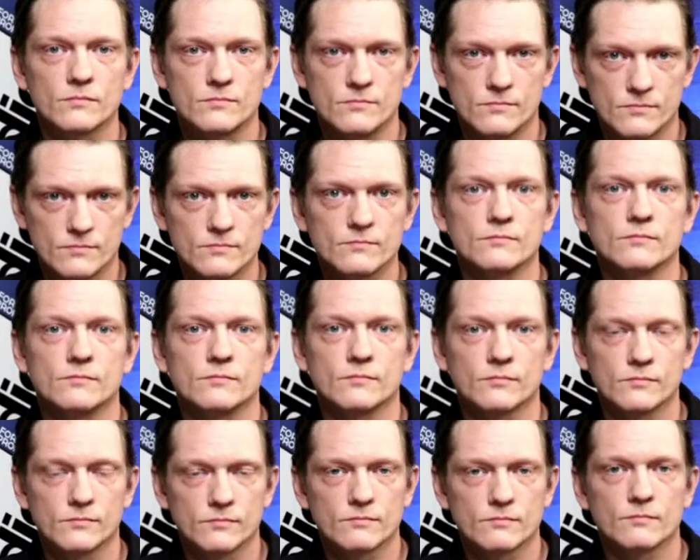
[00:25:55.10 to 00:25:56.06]

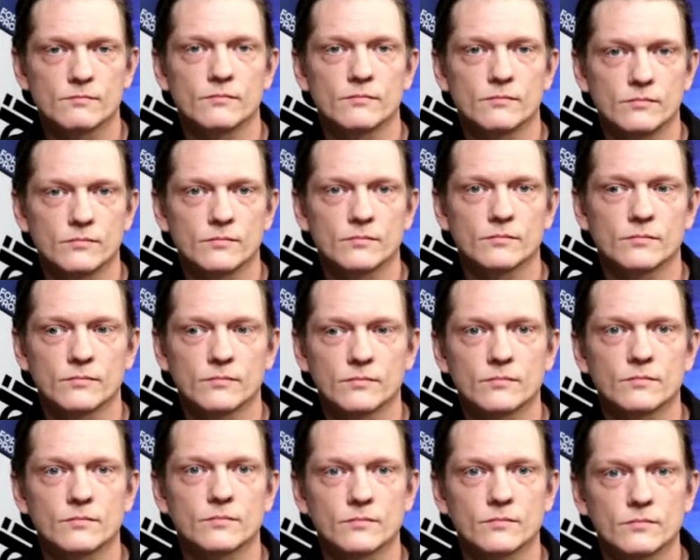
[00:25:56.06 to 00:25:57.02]

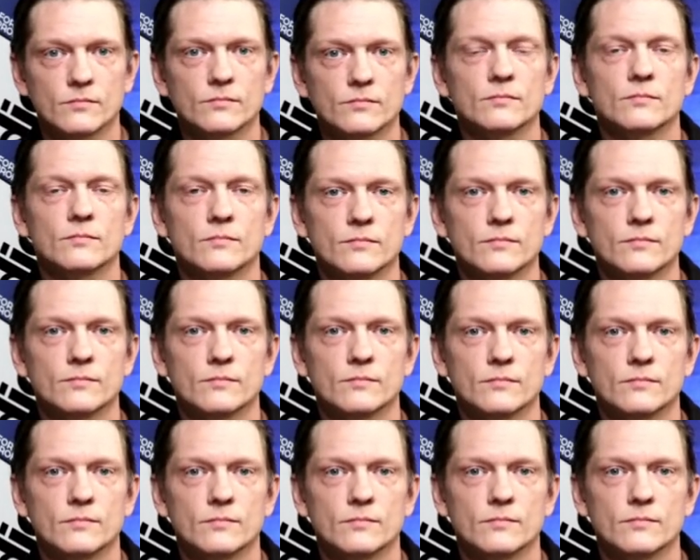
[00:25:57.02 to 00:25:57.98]

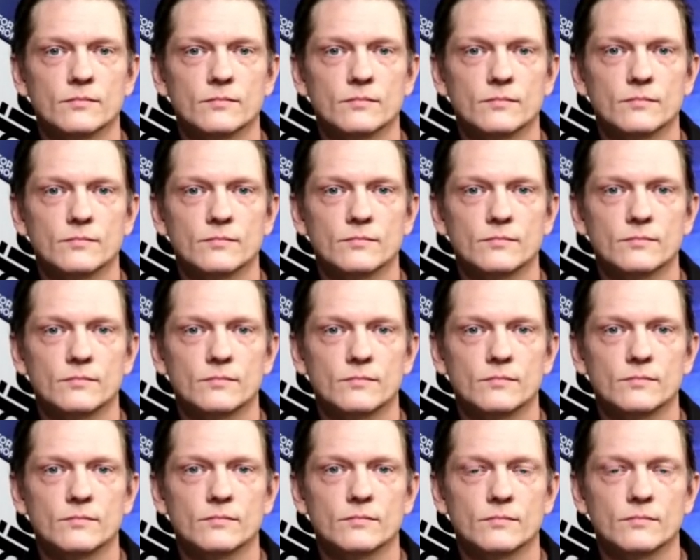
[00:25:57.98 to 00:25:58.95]

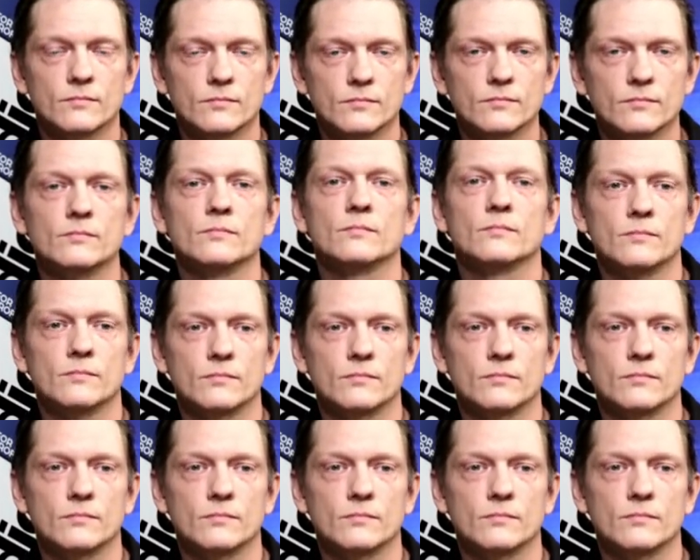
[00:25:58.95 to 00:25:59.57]
No words are spoken by the person on screen.